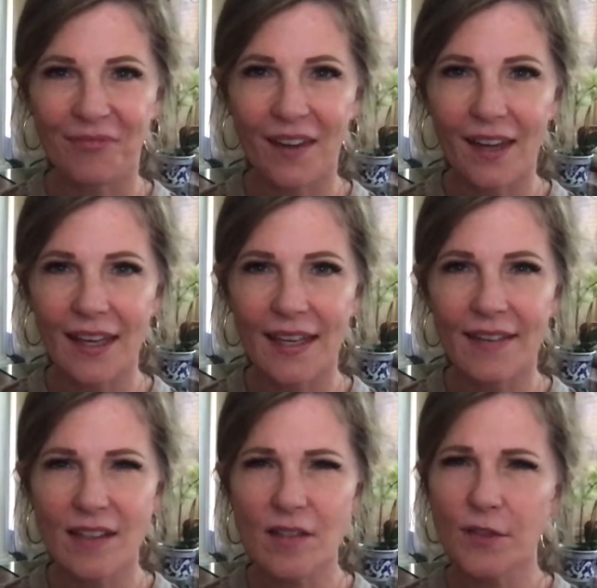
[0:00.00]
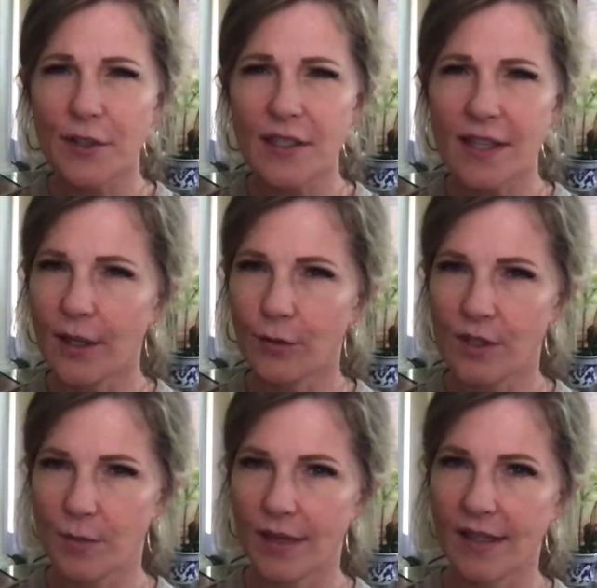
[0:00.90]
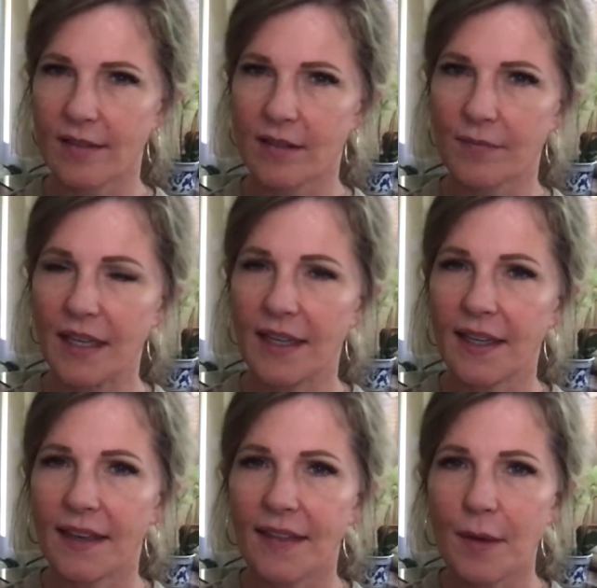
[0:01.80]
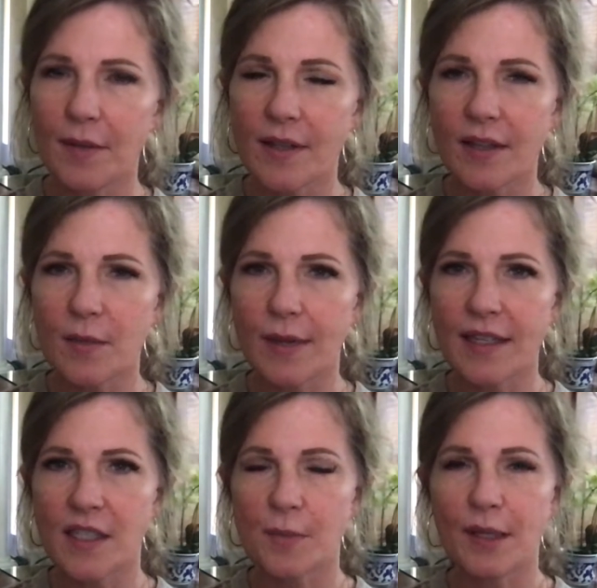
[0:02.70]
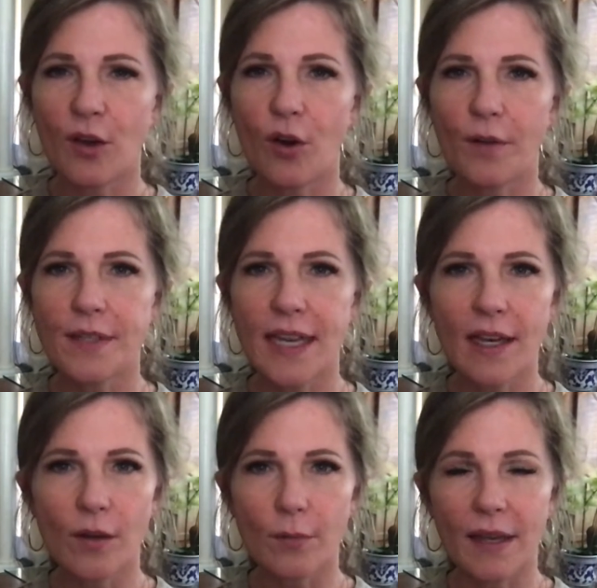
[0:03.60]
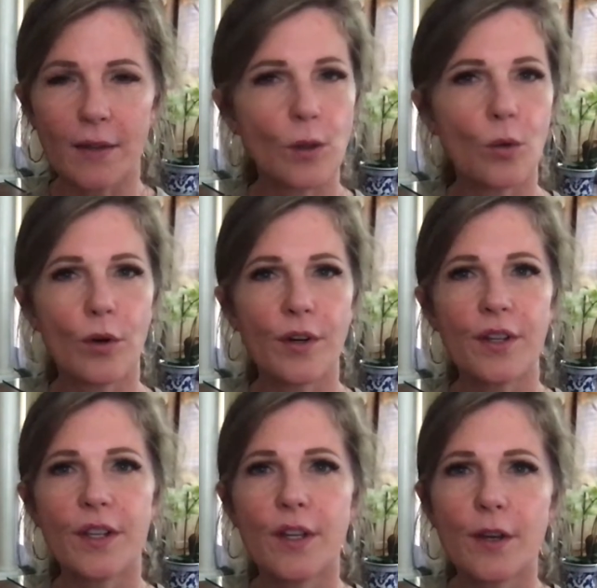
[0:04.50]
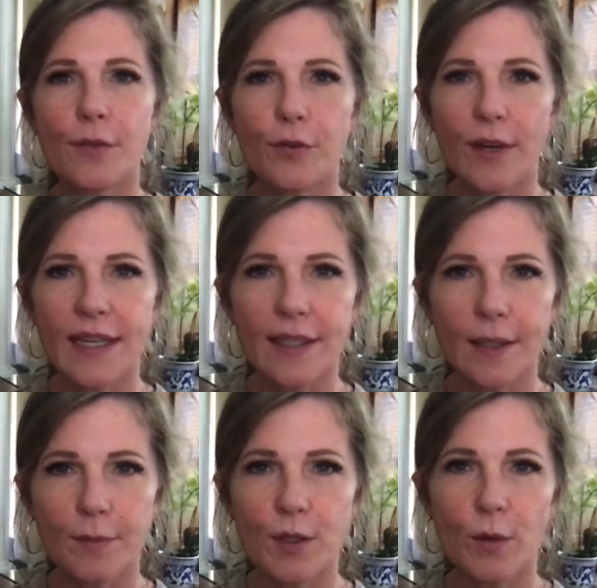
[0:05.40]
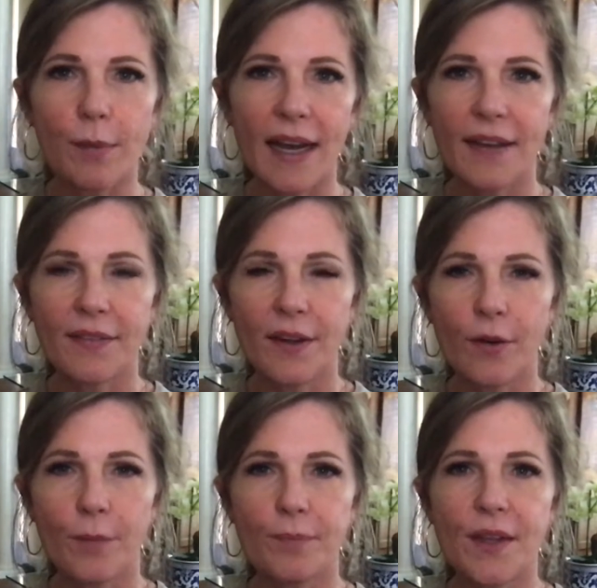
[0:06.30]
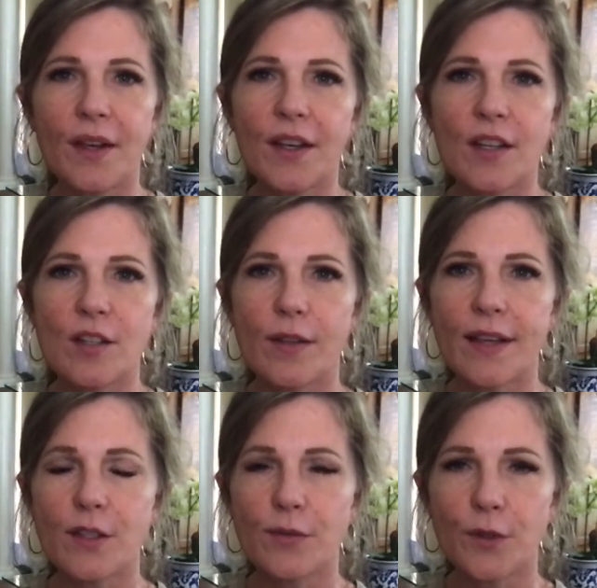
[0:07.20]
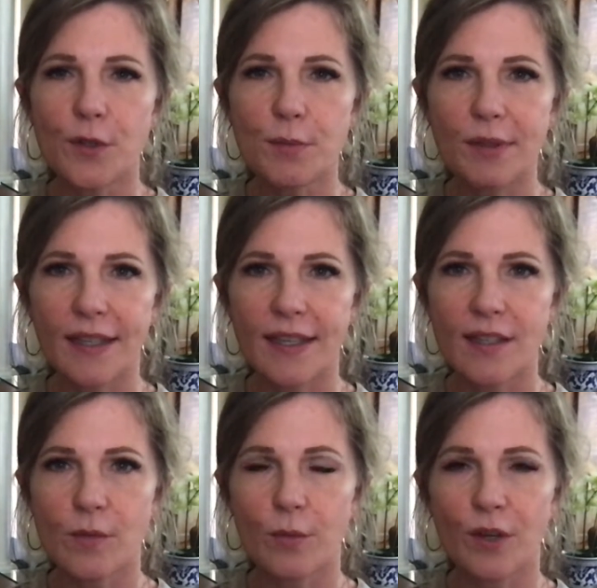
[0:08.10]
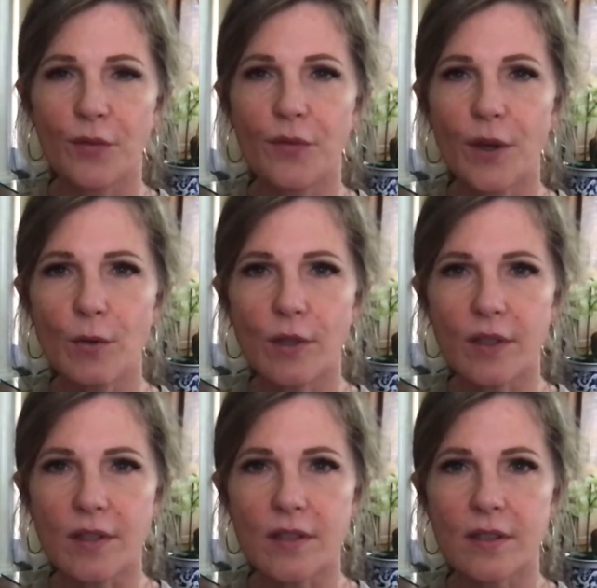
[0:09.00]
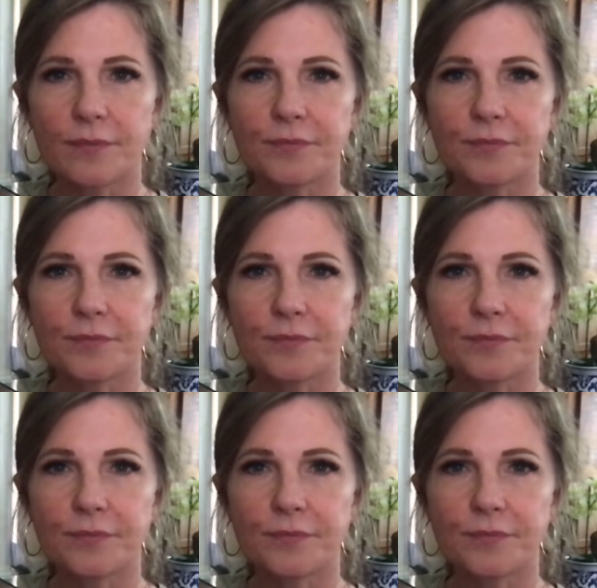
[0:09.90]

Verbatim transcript: Okay, that's a very sacred space. And that, that space has been carved out by the Lord for Him to abide there. So that's the first place we want to focus